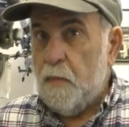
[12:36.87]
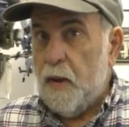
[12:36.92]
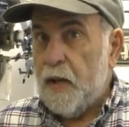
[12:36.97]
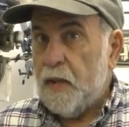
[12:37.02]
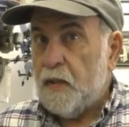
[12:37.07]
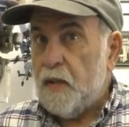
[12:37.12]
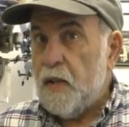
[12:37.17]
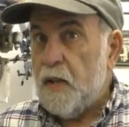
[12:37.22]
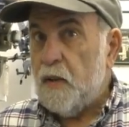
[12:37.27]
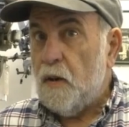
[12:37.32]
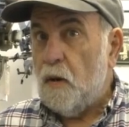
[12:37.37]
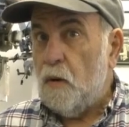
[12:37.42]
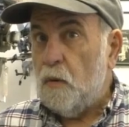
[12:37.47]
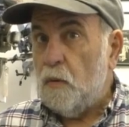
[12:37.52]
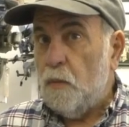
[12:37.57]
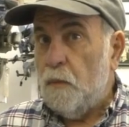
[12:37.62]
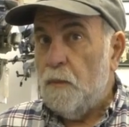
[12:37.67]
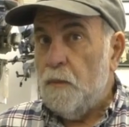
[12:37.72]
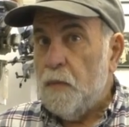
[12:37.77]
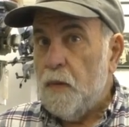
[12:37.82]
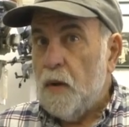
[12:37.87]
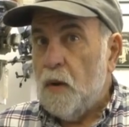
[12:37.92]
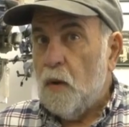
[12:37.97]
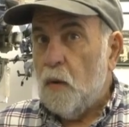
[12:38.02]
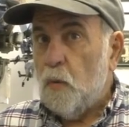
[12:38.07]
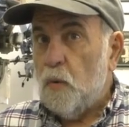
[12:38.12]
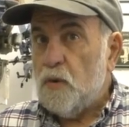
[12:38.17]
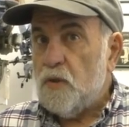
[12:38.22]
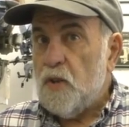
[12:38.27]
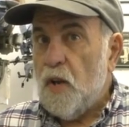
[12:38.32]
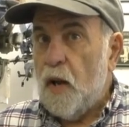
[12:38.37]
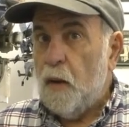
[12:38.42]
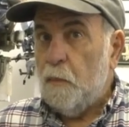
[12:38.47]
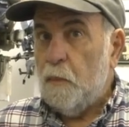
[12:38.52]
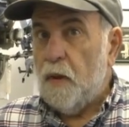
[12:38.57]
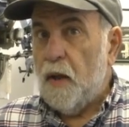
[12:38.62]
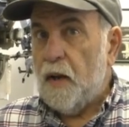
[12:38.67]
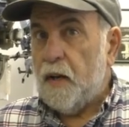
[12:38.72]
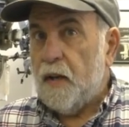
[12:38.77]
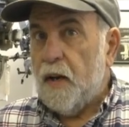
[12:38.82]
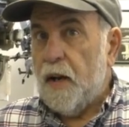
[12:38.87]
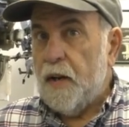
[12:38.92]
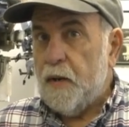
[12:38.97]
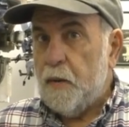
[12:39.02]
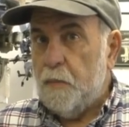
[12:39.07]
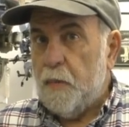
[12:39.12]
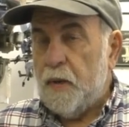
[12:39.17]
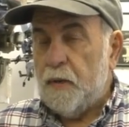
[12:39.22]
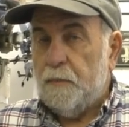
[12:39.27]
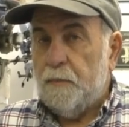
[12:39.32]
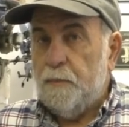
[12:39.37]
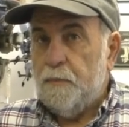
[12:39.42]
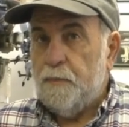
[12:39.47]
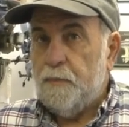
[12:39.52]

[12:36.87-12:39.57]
Magneto was Knobloch-Heidemann.